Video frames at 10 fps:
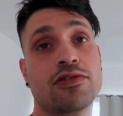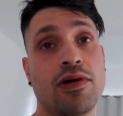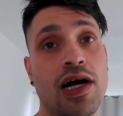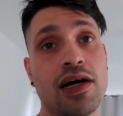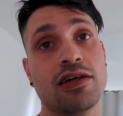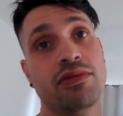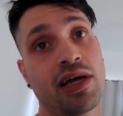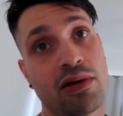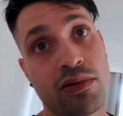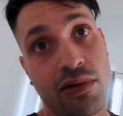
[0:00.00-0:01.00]
us go out because we
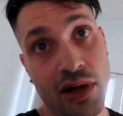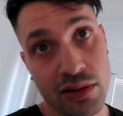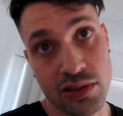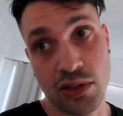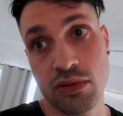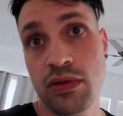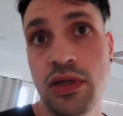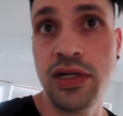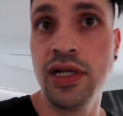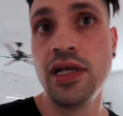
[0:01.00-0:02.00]
gotta go to
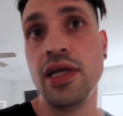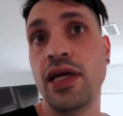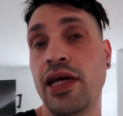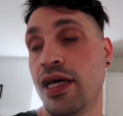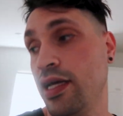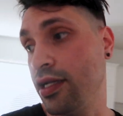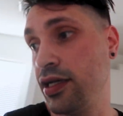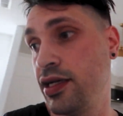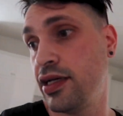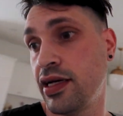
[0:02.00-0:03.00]
Costco and
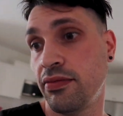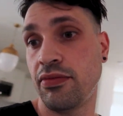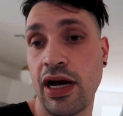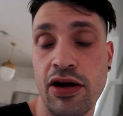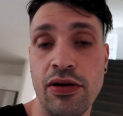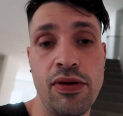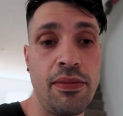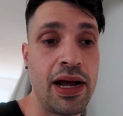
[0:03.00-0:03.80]
I don't know, but I